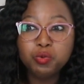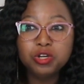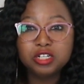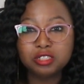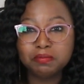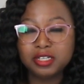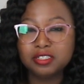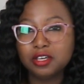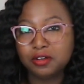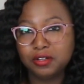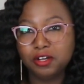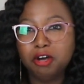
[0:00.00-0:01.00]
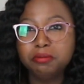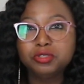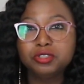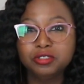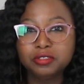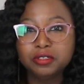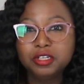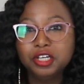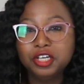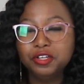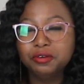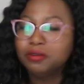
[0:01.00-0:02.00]
What is my second option?
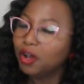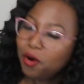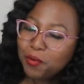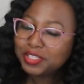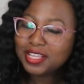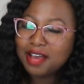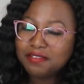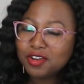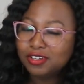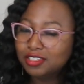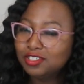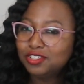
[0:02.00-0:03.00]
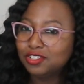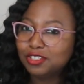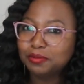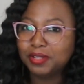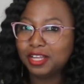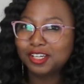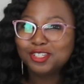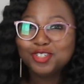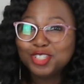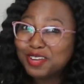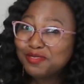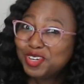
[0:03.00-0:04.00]
You know, always have a contingency plan
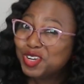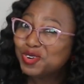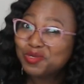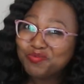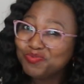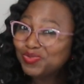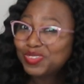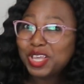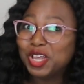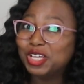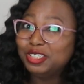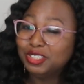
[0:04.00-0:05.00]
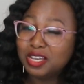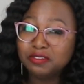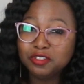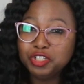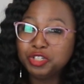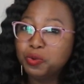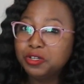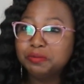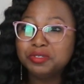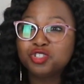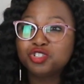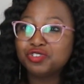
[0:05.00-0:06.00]
because you never know. You never know. You don't want
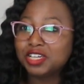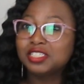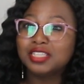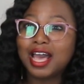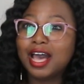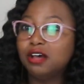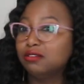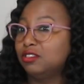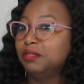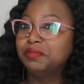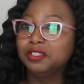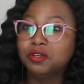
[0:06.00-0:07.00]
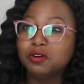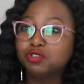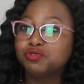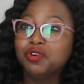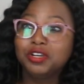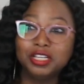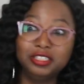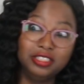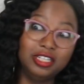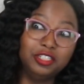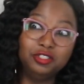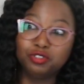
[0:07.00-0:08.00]
to be stressed out. Something goes wrong
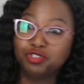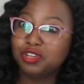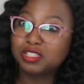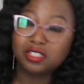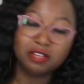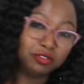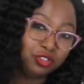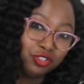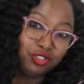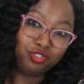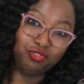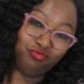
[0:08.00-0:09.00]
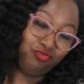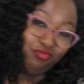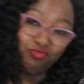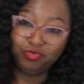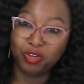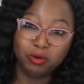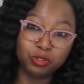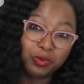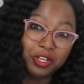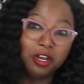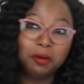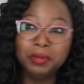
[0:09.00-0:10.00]
and then your stress level just goes
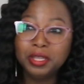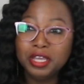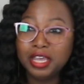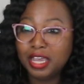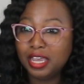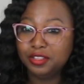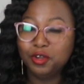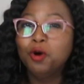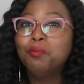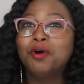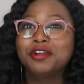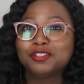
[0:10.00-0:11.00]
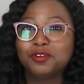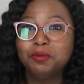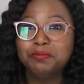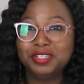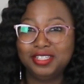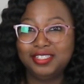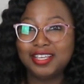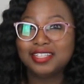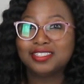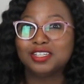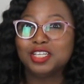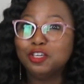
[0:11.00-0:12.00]
way up. The whole party is going to be a
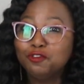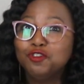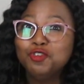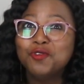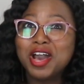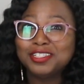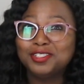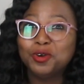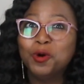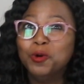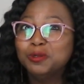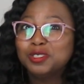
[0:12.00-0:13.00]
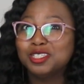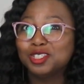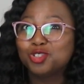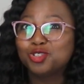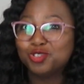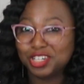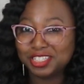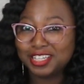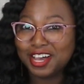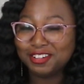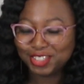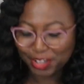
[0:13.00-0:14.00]
disaster if you as the host is stressed
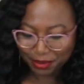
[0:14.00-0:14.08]
out.